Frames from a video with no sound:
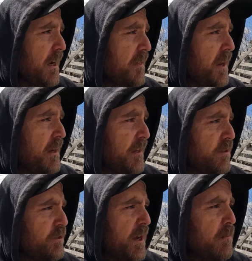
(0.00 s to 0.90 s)
and then
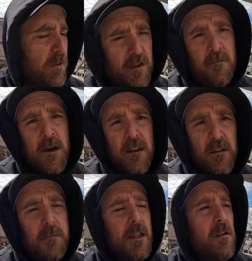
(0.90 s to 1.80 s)
each day we'll let them out a
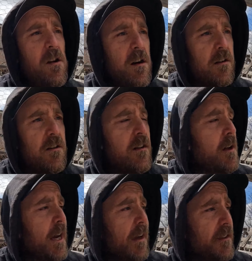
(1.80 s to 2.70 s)
little bit longer,
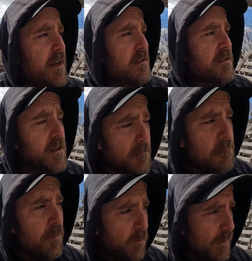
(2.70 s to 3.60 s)
and then at
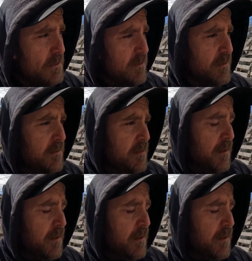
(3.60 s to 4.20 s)
some point,